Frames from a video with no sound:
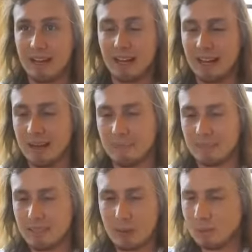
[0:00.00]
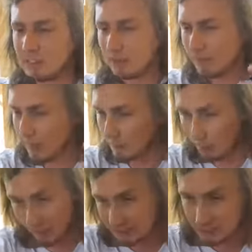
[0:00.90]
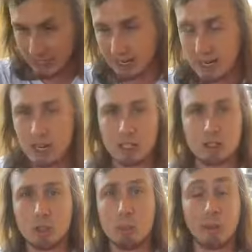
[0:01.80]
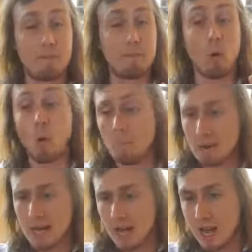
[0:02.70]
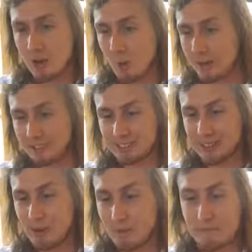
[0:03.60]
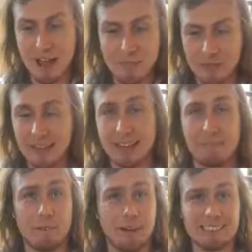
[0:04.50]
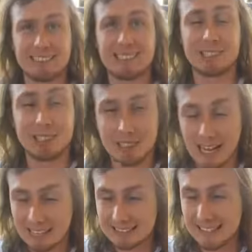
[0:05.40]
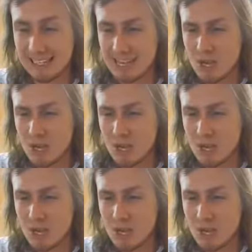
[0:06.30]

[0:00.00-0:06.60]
that we should feel pressure to perform according to your family and friends and society?